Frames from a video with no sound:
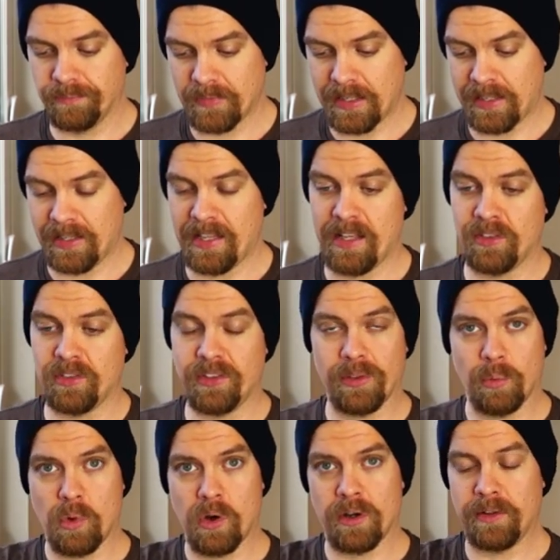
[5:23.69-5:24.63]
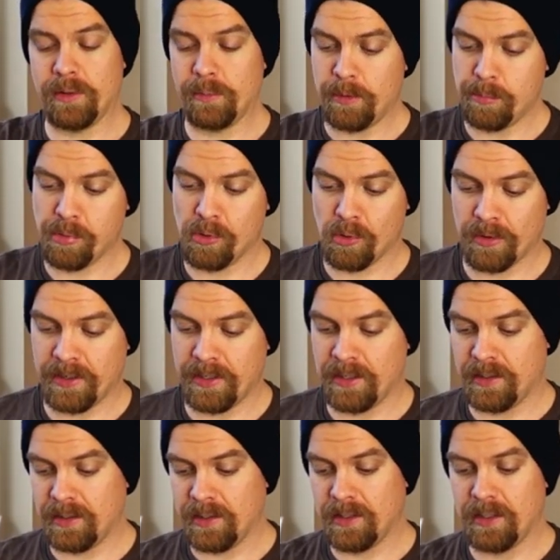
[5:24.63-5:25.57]
And that's the water that we pour
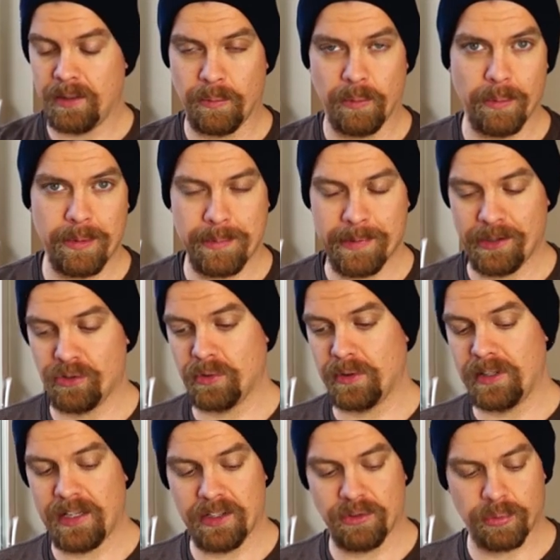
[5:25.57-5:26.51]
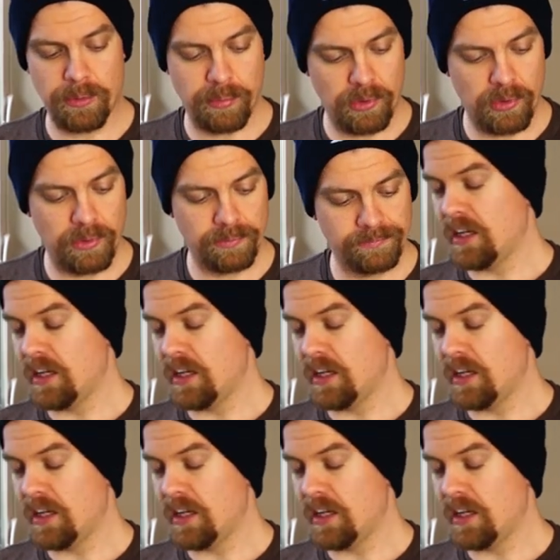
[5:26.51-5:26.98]
in and we'll be measuring as we brew.